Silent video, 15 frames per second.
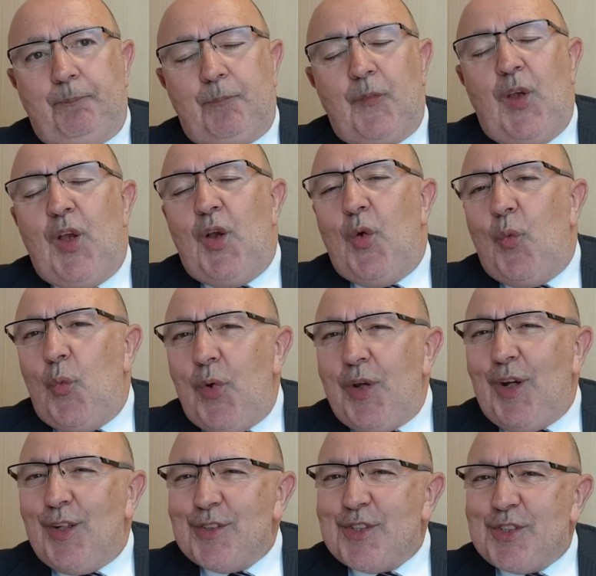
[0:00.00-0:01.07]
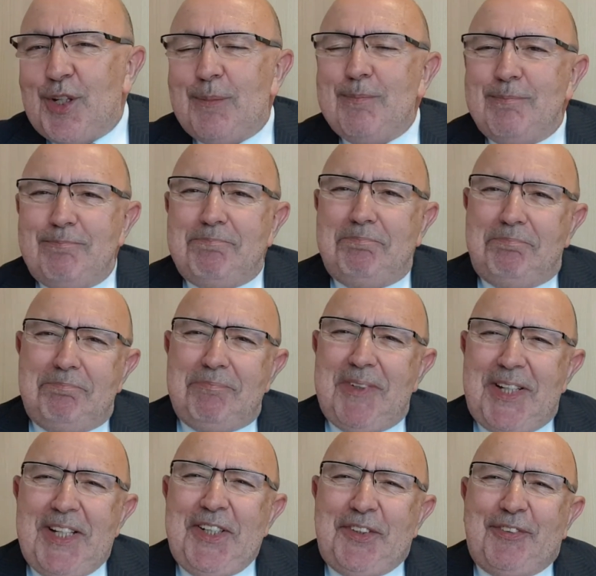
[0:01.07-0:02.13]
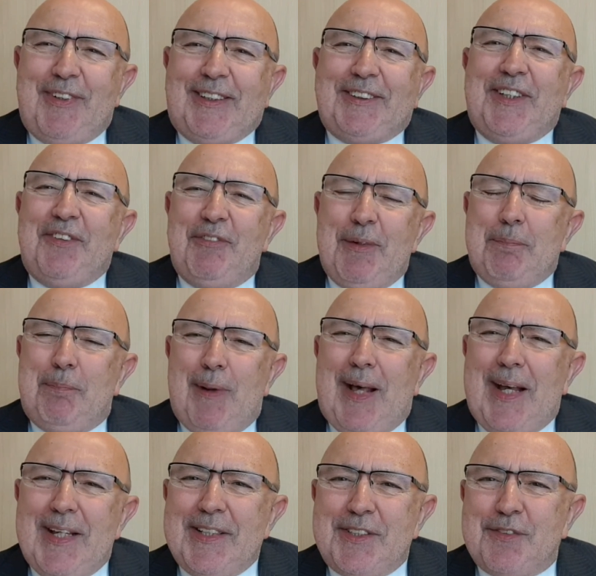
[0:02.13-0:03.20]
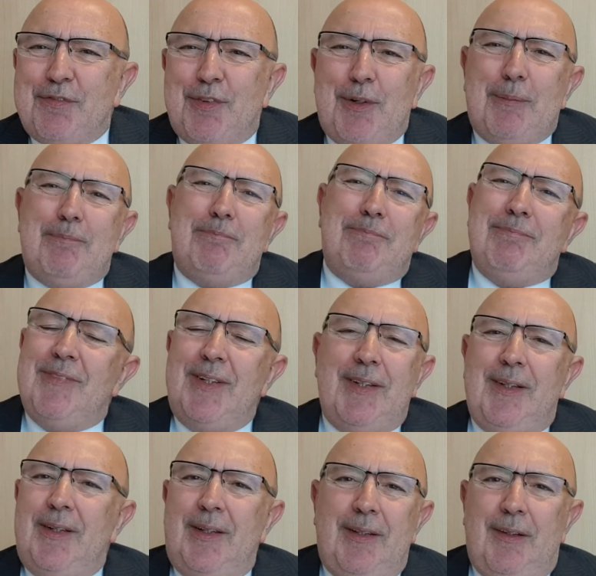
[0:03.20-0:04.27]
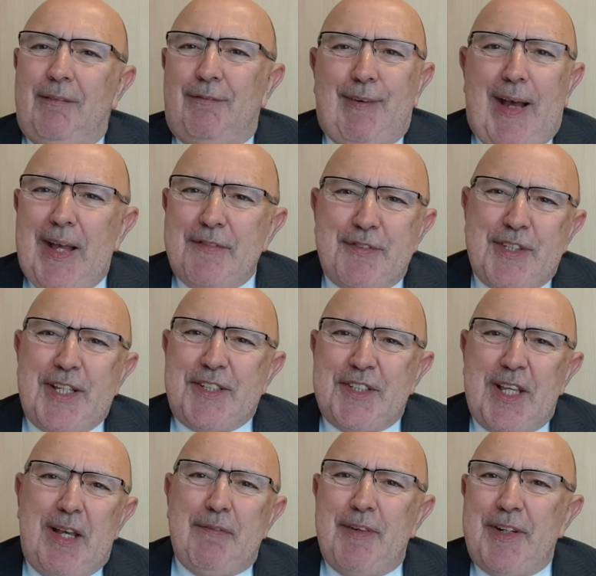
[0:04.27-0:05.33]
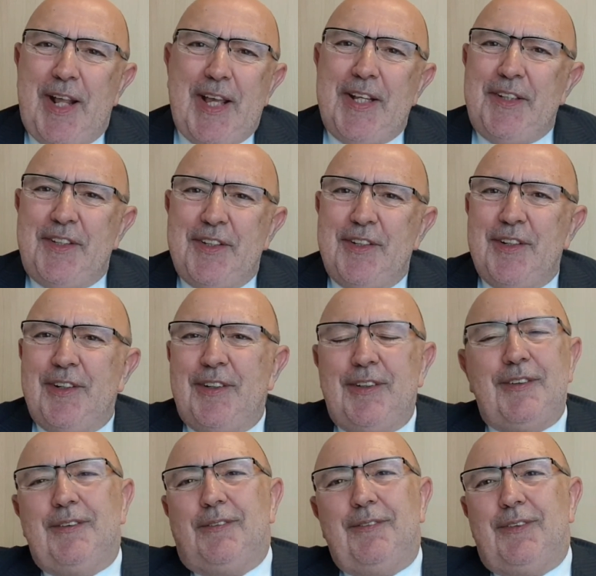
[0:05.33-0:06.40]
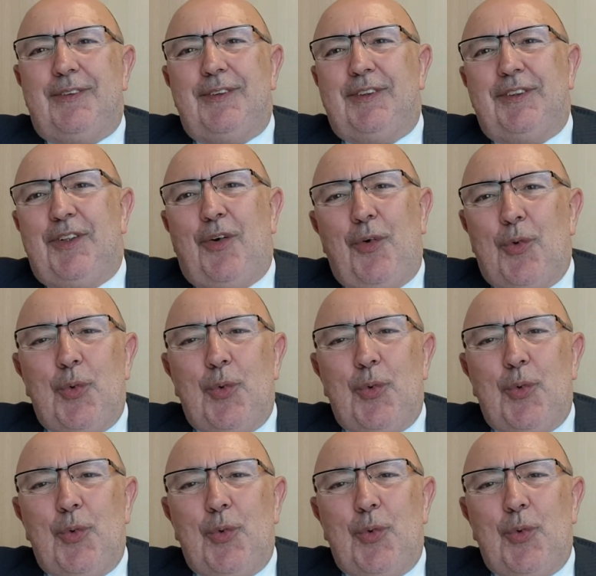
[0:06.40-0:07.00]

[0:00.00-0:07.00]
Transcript: we got some interesting replies from 5, 6, 7, 8 year old